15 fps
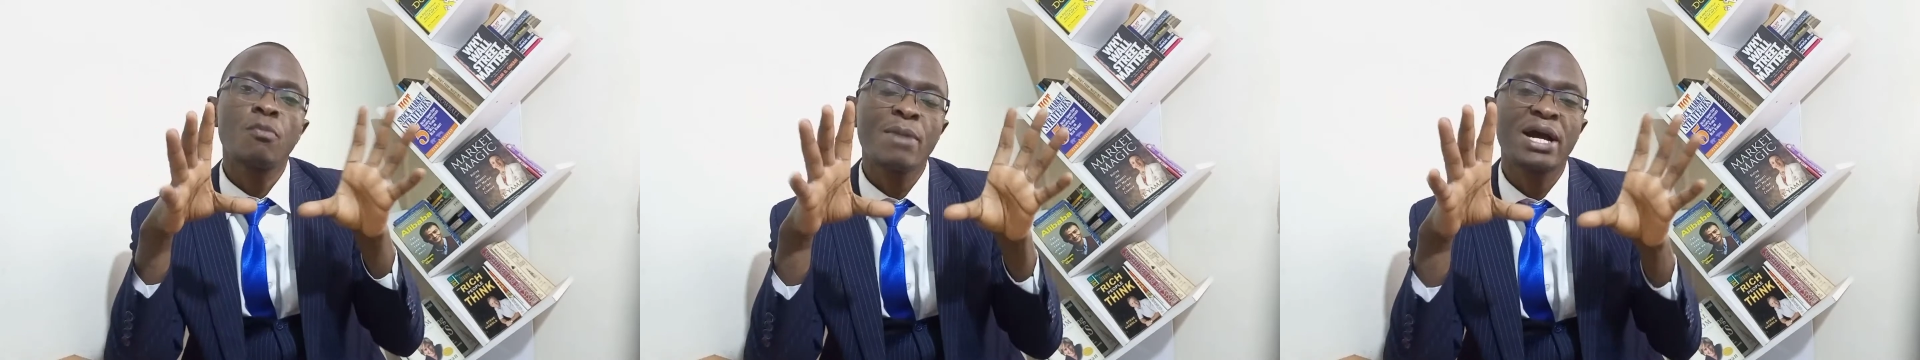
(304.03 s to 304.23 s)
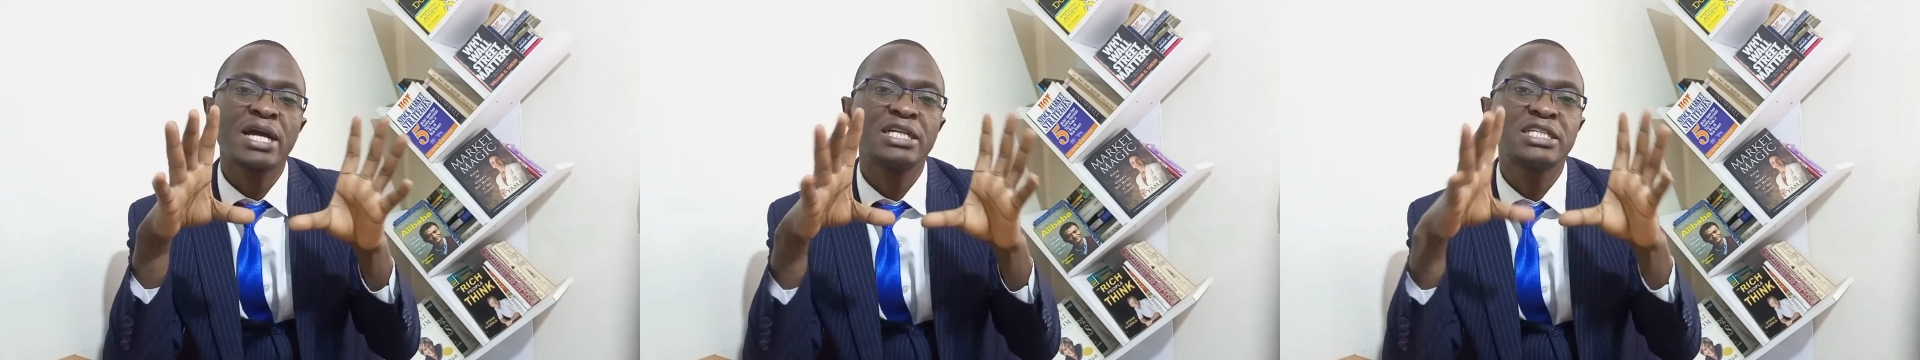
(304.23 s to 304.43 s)

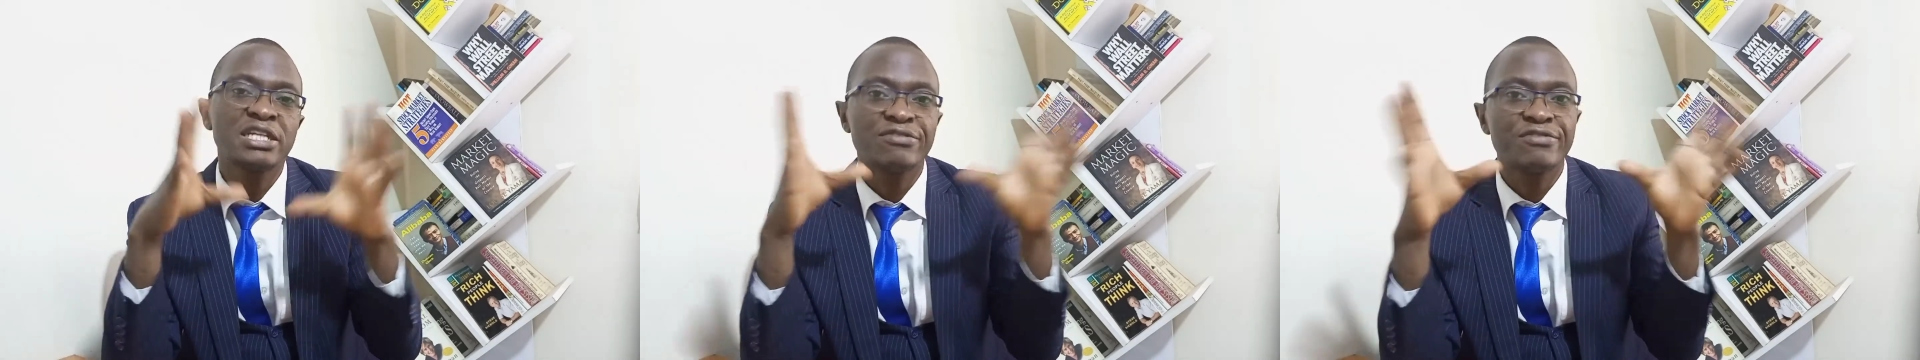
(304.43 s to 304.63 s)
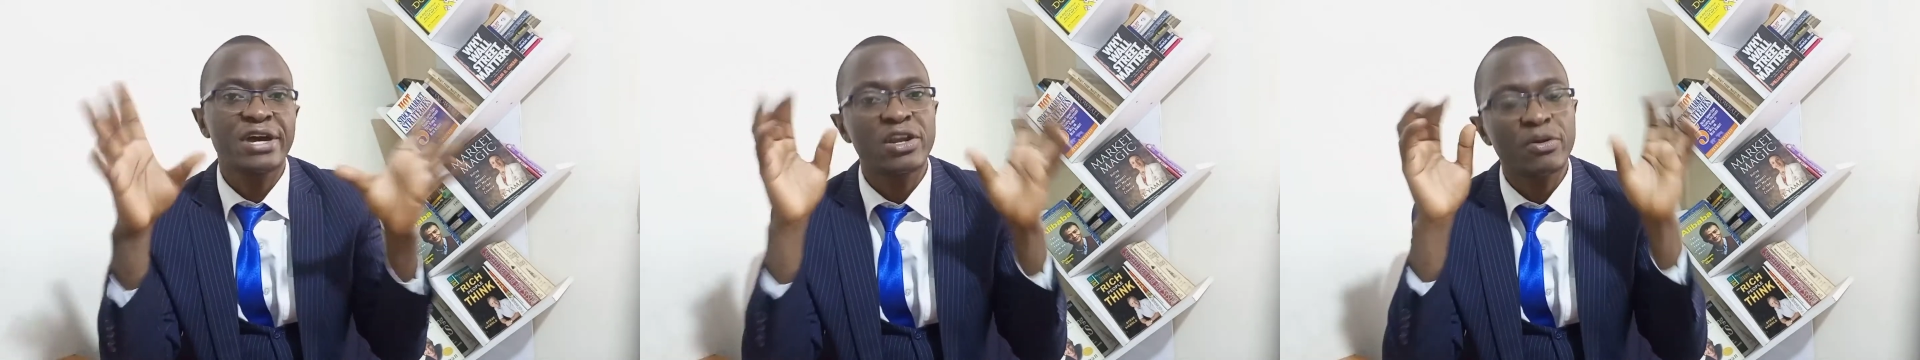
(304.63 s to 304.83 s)
market
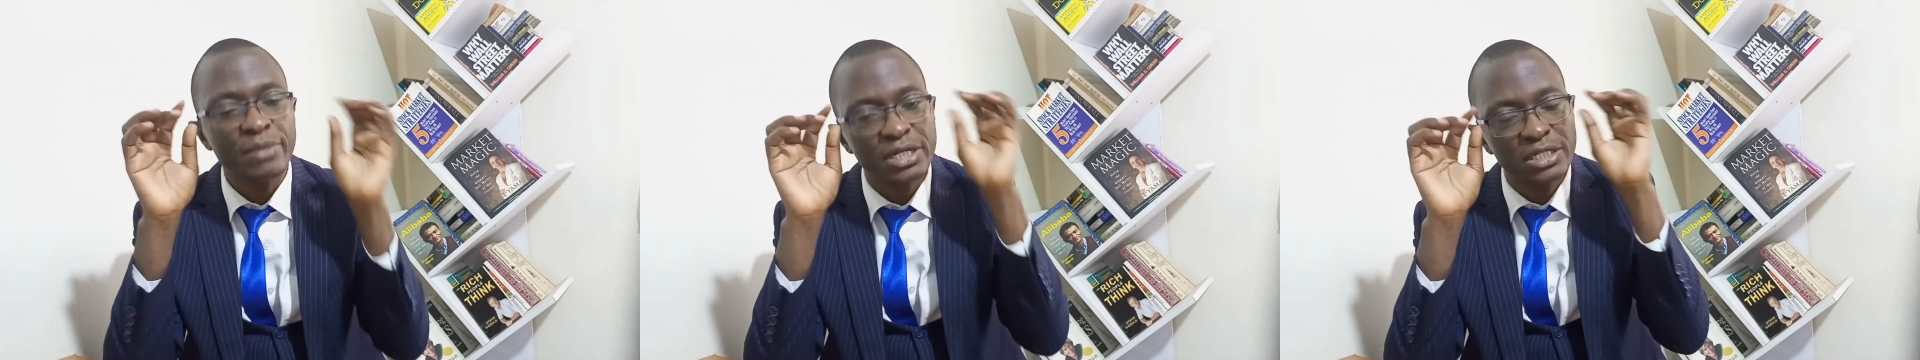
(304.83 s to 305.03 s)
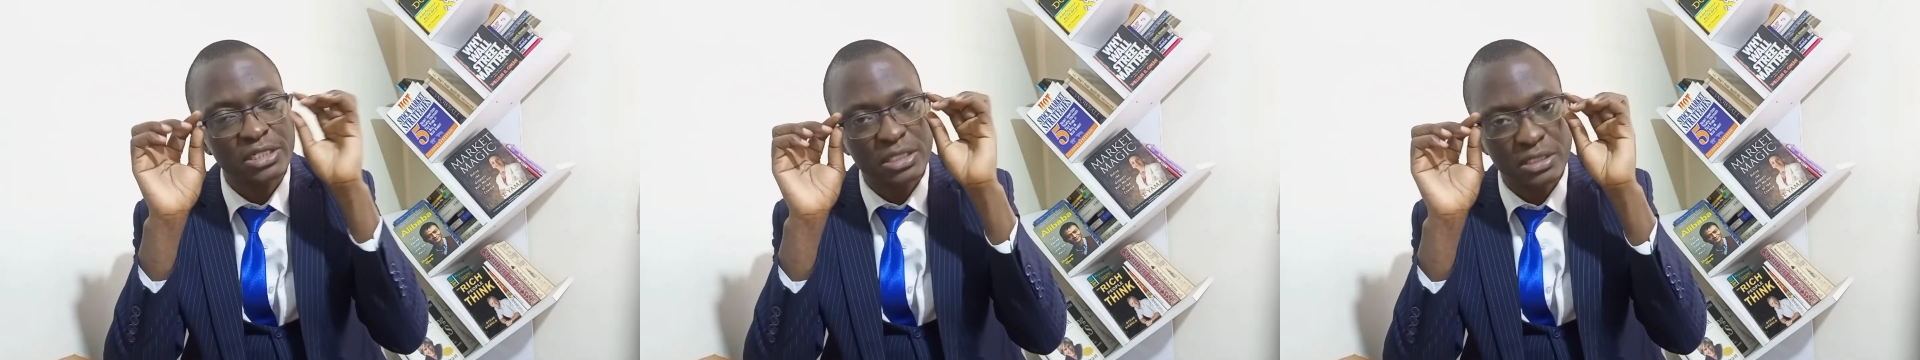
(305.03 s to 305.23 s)

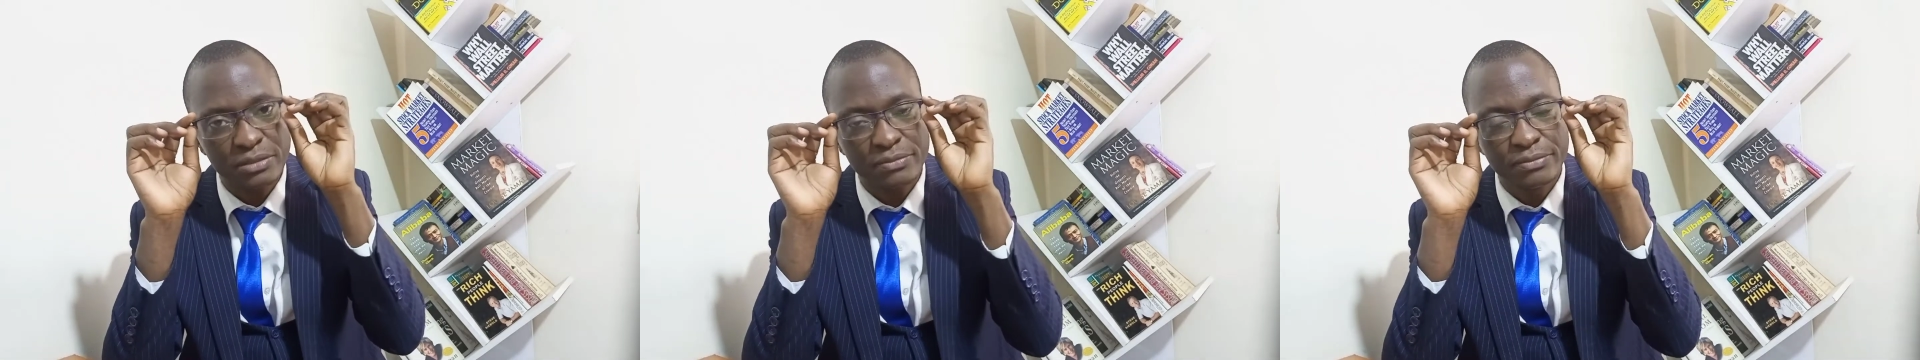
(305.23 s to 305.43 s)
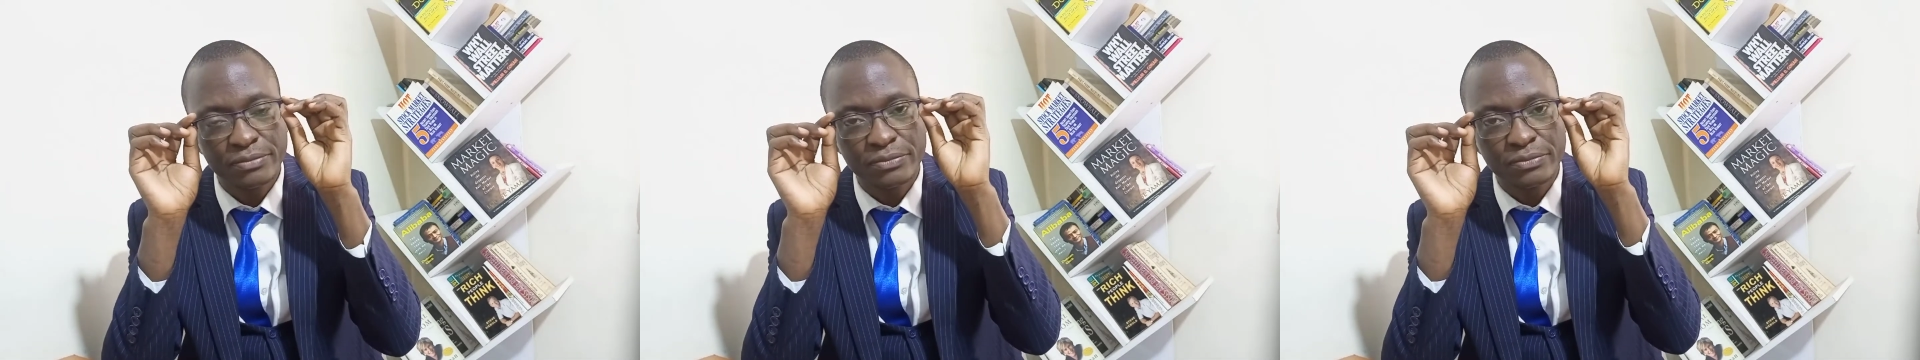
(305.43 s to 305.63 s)
environment.
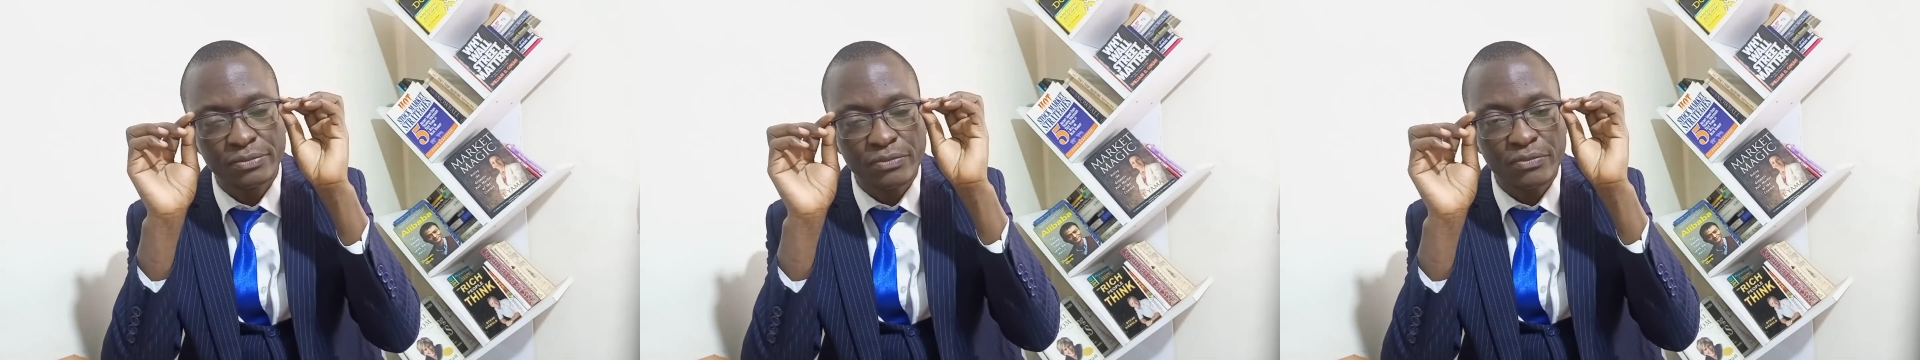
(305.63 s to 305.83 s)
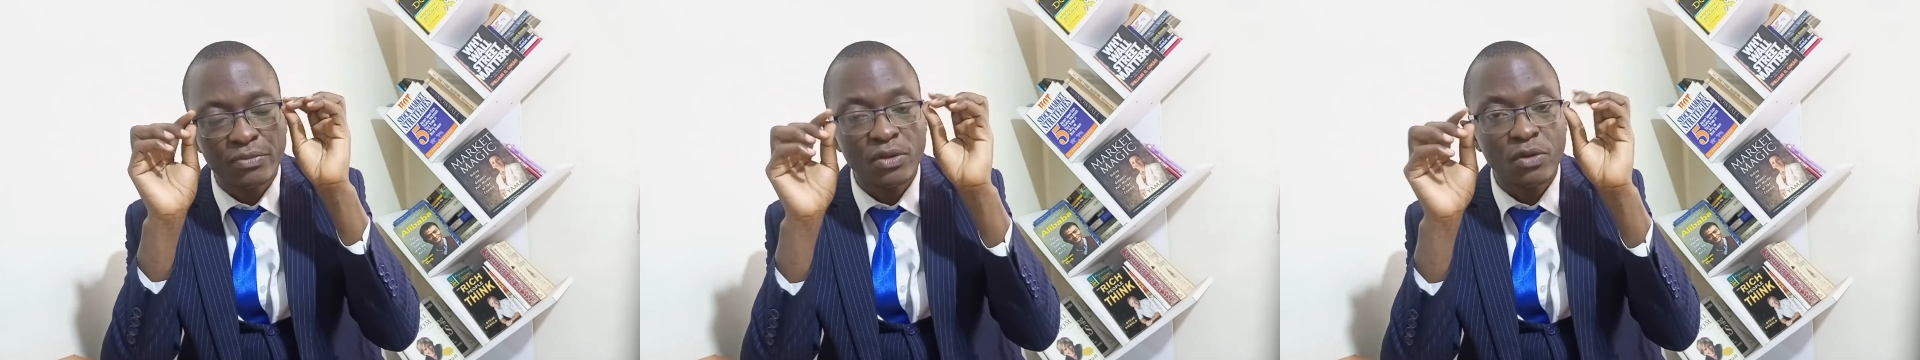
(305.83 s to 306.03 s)

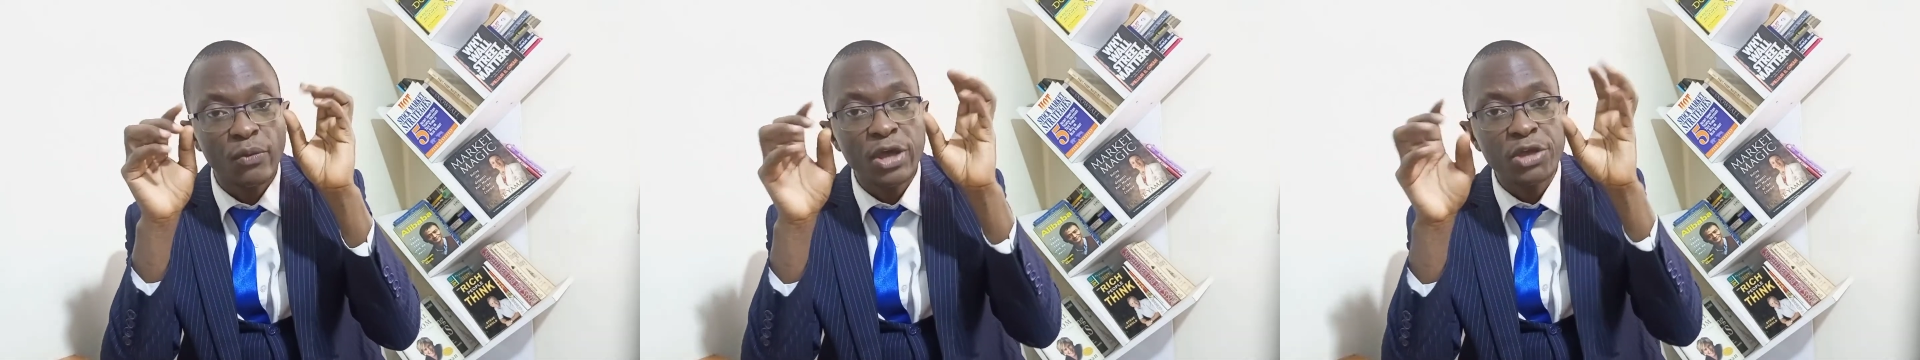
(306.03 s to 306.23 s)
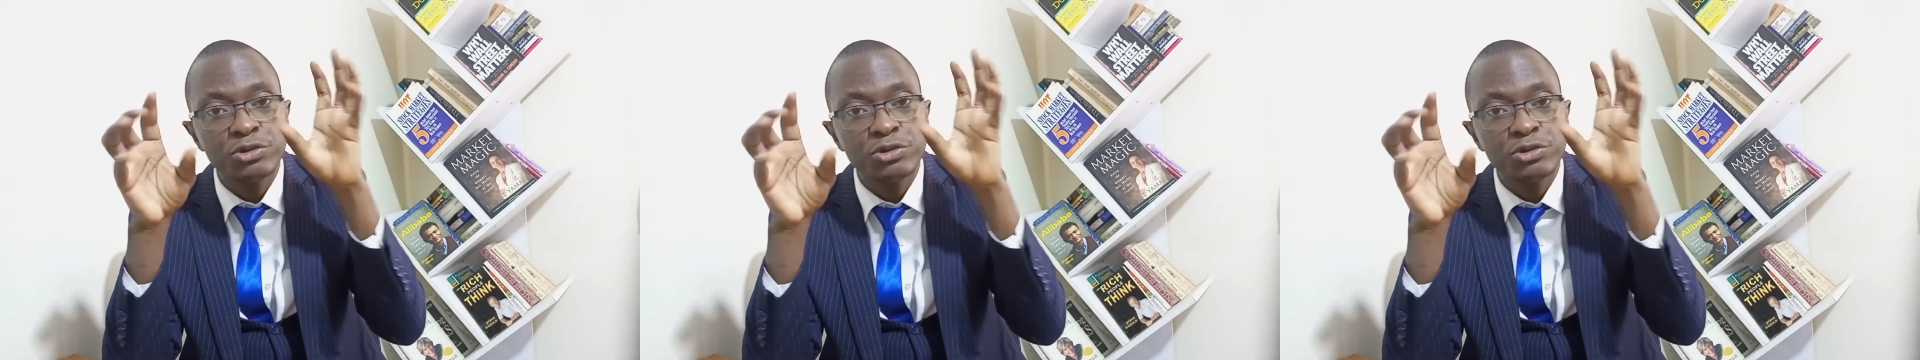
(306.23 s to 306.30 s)
where